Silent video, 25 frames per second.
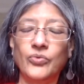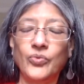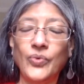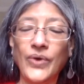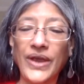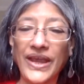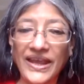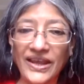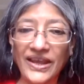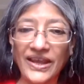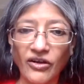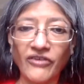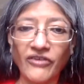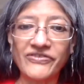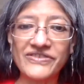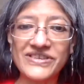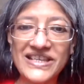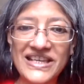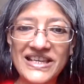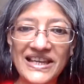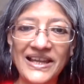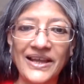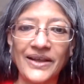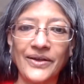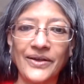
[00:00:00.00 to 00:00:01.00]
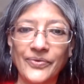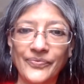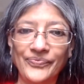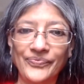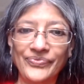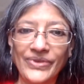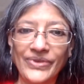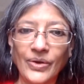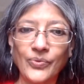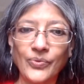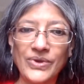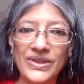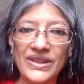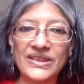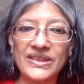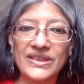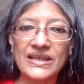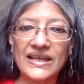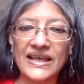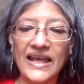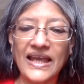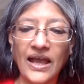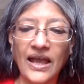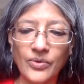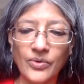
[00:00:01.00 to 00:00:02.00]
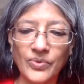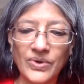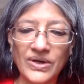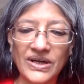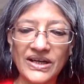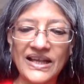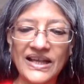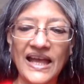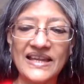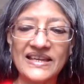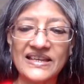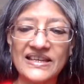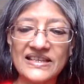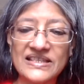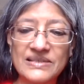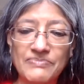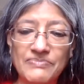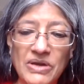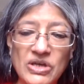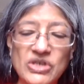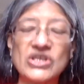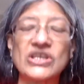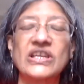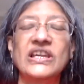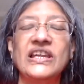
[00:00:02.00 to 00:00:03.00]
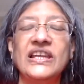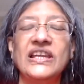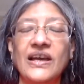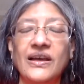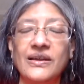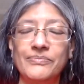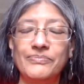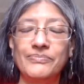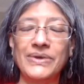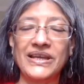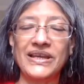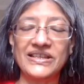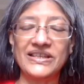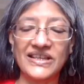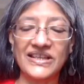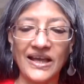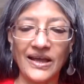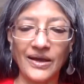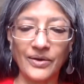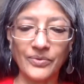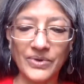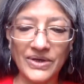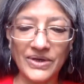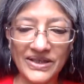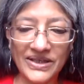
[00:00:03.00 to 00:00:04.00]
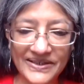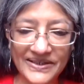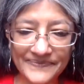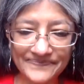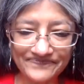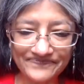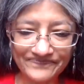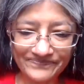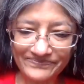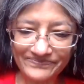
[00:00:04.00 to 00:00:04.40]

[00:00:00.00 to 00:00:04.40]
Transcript: way of dealing with care work and especially unpaid care work.